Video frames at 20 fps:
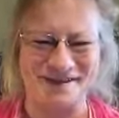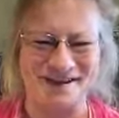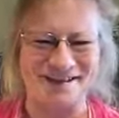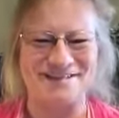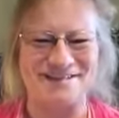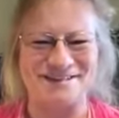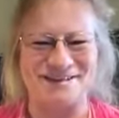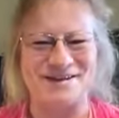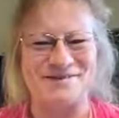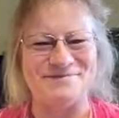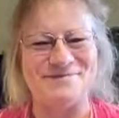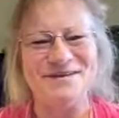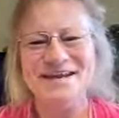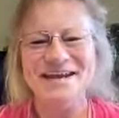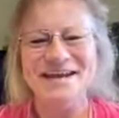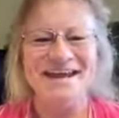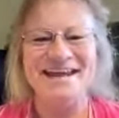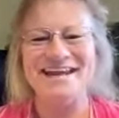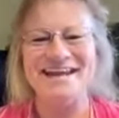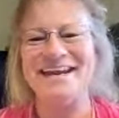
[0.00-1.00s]
my time
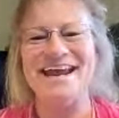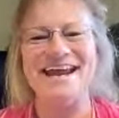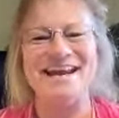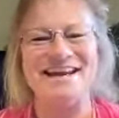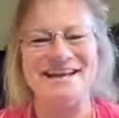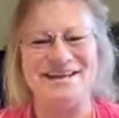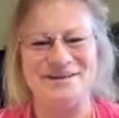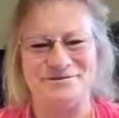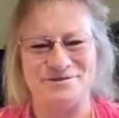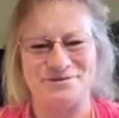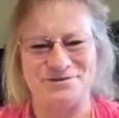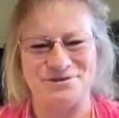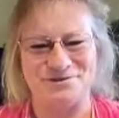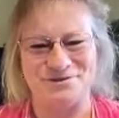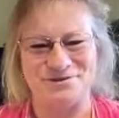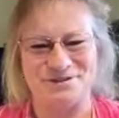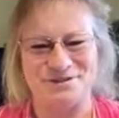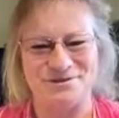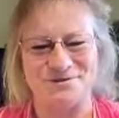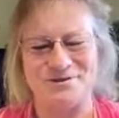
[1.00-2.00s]
in any
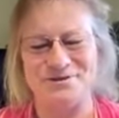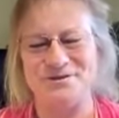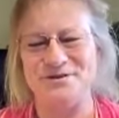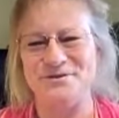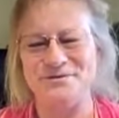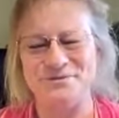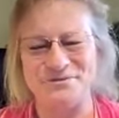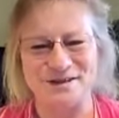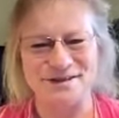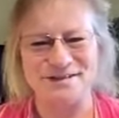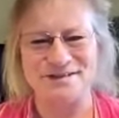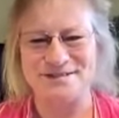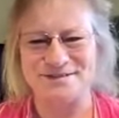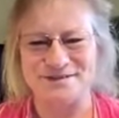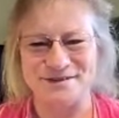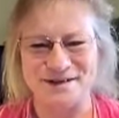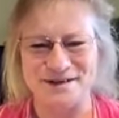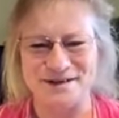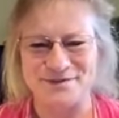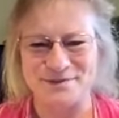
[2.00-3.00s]
grocery store. No offense
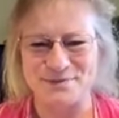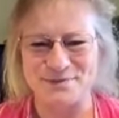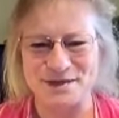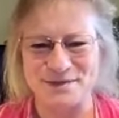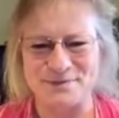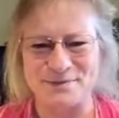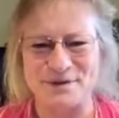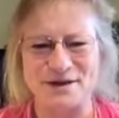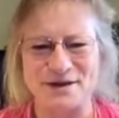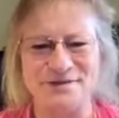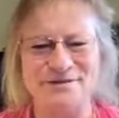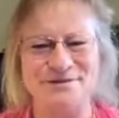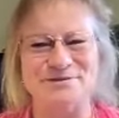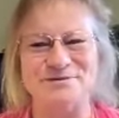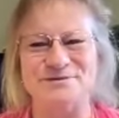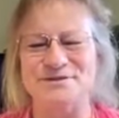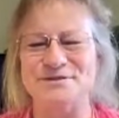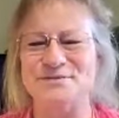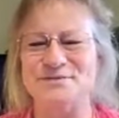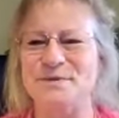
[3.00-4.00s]
to any of the big box
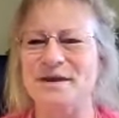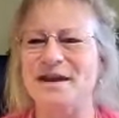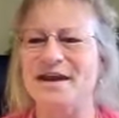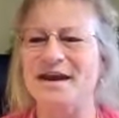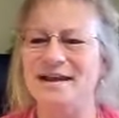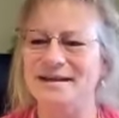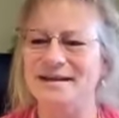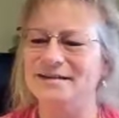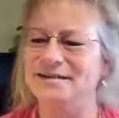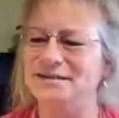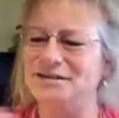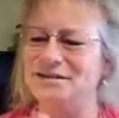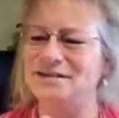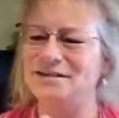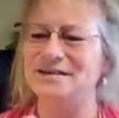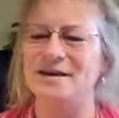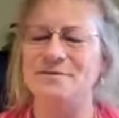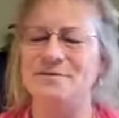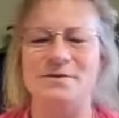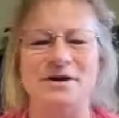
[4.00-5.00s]
stores, but I
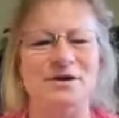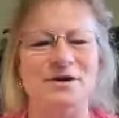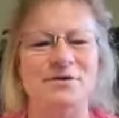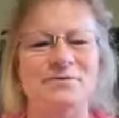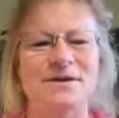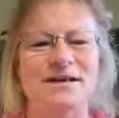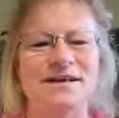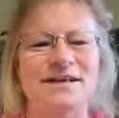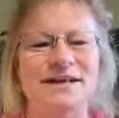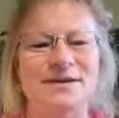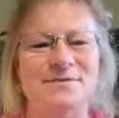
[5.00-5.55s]
just I want to go in,